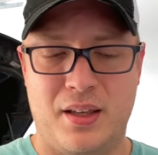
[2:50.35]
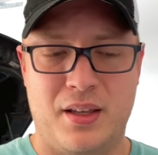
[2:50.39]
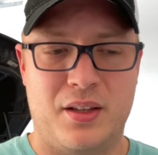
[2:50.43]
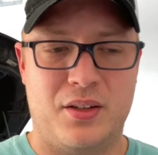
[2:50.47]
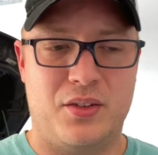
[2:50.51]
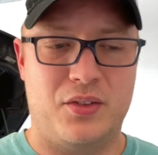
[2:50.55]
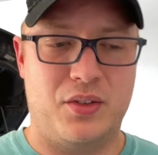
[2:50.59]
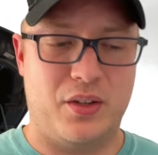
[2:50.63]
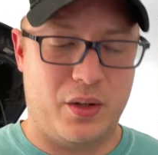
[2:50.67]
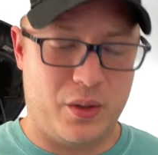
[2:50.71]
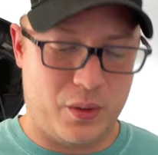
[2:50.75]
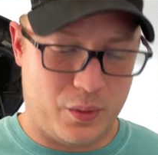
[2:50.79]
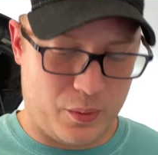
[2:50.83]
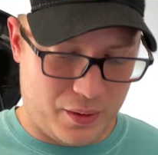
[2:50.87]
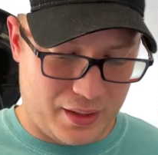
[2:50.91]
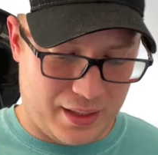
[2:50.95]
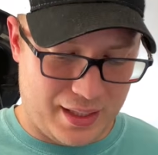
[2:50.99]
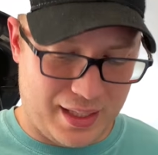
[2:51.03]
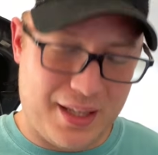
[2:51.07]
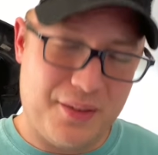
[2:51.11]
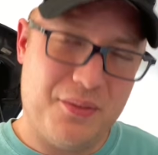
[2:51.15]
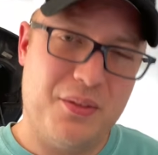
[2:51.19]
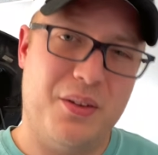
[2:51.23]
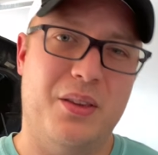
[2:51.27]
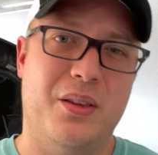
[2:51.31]
So
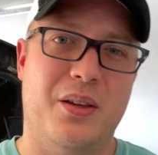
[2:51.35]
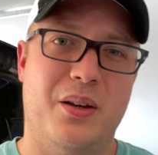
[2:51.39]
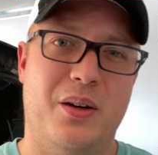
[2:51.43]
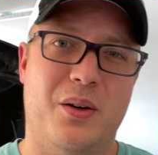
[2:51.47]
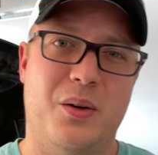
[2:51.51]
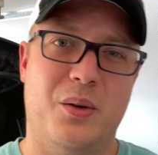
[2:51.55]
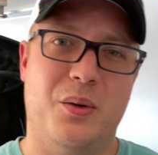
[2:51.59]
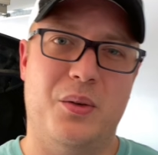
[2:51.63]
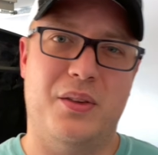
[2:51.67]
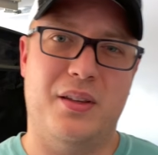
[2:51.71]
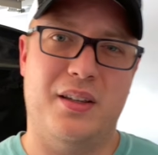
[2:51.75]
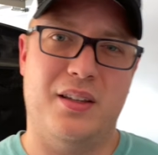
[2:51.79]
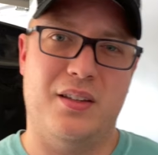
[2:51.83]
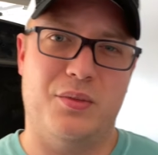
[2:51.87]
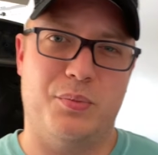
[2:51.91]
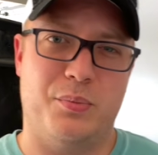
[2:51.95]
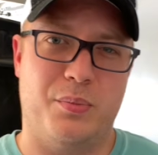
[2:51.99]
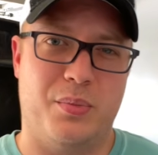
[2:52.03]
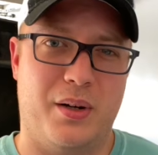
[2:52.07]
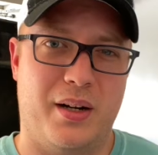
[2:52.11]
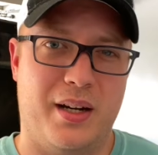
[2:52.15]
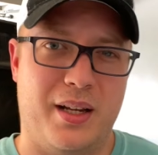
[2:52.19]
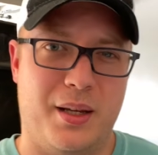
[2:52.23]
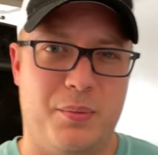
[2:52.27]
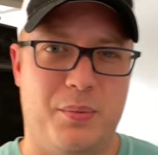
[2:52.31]
even though these
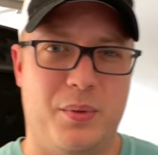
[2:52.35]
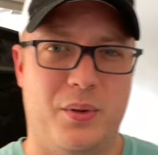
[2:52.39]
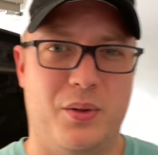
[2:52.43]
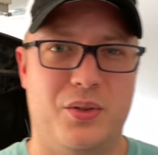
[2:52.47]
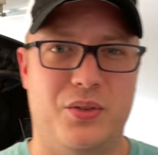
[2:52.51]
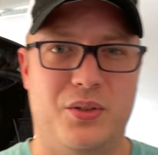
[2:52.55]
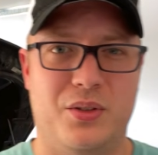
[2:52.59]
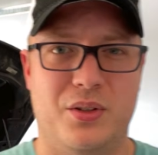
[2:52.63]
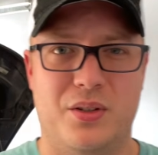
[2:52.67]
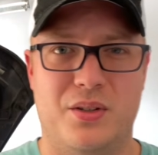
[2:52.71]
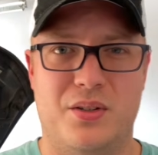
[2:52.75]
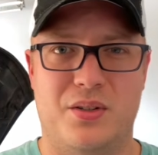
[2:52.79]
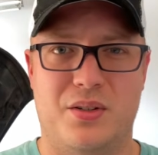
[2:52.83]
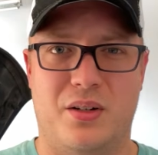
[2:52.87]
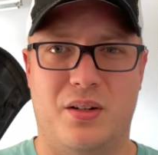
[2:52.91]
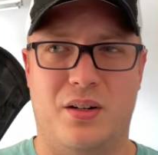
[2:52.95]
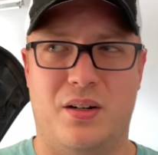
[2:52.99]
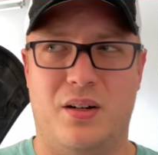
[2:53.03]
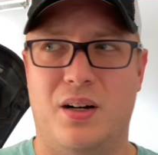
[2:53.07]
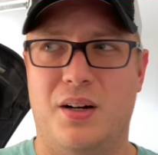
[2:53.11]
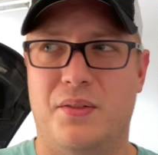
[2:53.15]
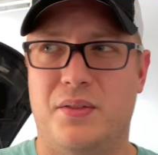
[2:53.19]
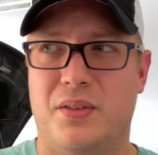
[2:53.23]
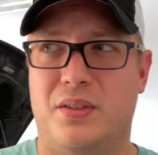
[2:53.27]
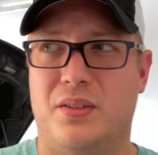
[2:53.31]
brake boosters are
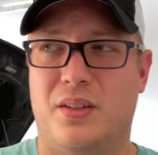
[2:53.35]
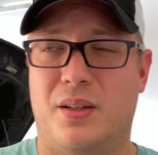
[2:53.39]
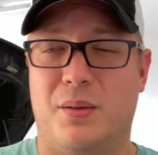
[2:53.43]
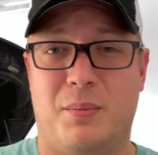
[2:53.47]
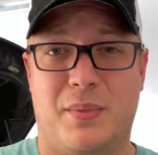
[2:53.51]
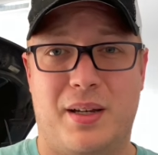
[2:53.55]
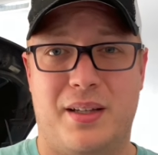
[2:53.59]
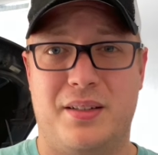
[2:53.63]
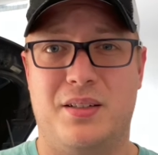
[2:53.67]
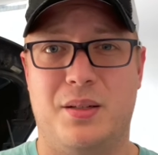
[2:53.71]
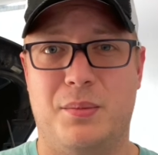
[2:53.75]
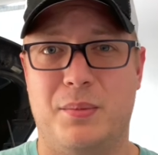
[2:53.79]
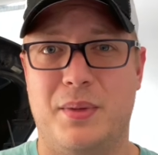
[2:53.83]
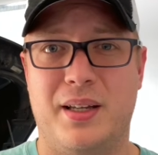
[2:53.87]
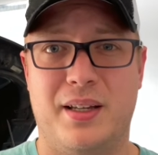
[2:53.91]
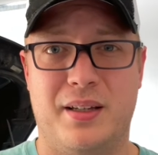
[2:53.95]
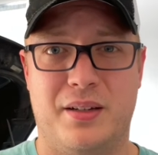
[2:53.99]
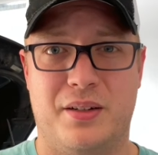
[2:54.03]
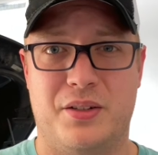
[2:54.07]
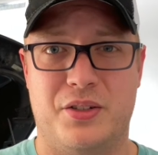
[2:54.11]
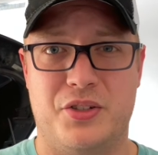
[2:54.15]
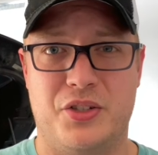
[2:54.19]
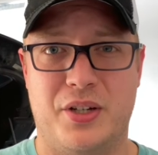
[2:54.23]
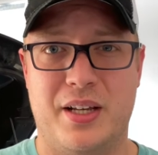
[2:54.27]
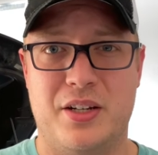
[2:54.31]
obviously meant to be
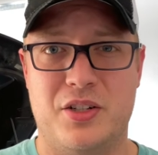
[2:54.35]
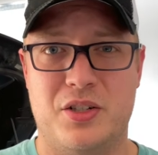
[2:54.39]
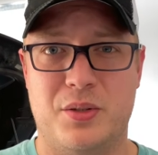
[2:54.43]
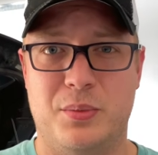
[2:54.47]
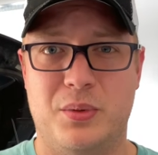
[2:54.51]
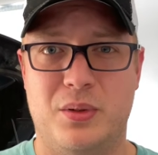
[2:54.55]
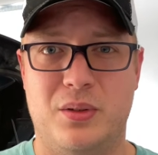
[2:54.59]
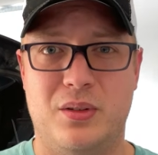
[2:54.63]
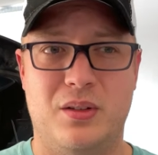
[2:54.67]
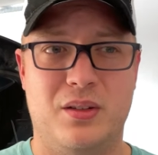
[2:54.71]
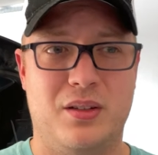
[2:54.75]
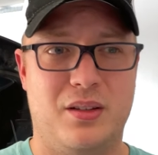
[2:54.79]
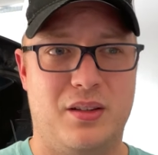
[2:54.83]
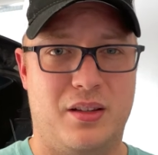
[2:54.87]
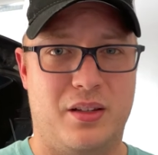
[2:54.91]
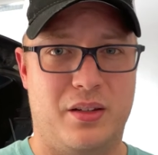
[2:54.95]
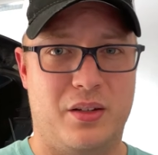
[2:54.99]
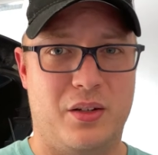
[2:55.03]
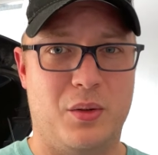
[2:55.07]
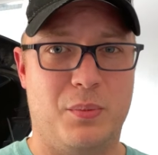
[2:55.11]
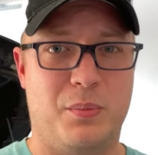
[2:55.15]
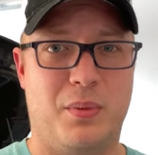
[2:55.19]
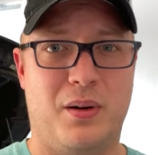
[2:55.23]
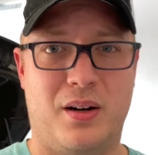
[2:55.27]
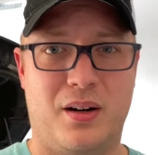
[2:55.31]
interchangeable, the
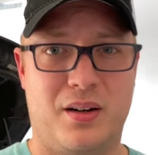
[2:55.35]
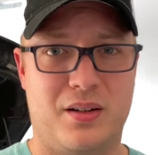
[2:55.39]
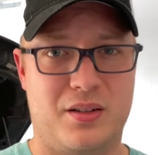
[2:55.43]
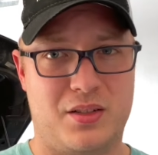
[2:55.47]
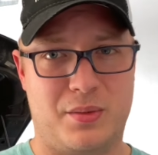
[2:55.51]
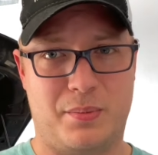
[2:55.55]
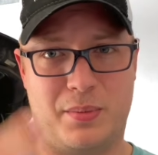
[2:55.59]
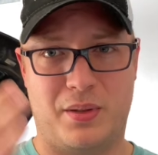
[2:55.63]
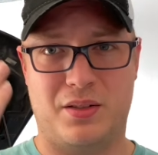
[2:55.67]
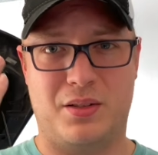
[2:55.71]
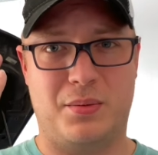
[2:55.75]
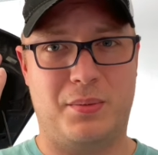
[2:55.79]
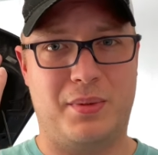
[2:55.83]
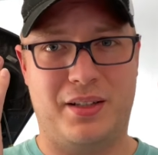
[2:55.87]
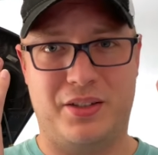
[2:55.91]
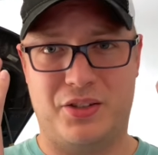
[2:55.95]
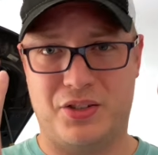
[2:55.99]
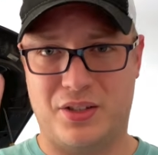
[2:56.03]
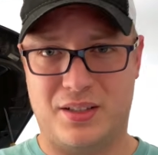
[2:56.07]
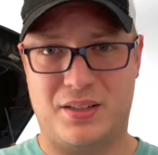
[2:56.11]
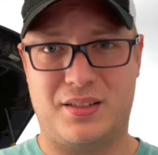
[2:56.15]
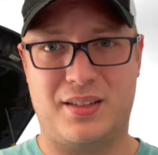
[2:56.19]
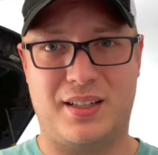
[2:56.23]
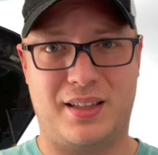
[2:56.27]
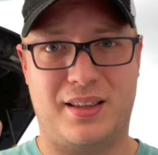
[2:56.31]
new part's supposed to be
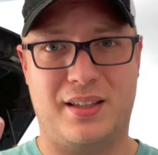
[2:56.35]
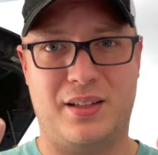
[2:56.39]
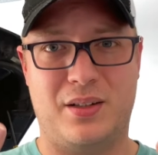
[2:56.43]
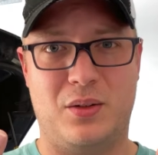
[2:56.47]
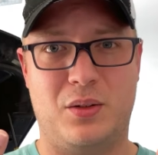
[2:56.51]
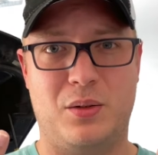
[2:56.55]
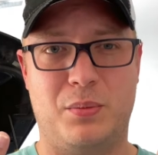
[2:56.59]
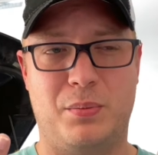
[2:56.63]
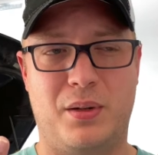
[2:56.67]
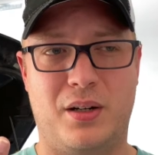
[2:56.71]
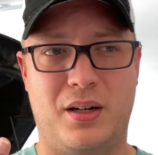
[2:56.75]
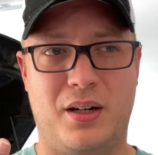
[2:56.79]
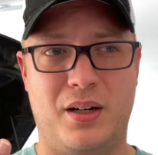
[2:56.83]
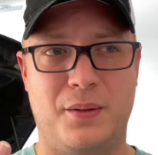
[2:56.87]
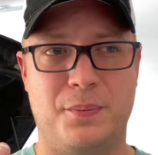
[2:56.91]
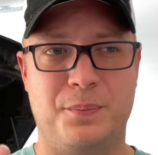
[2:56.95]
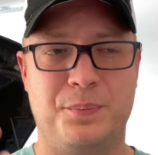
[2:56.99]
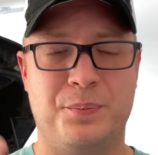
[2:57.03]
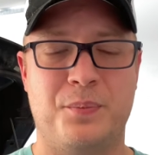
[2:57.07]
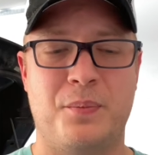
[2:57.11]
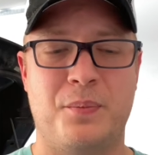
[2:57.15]
just like the old part,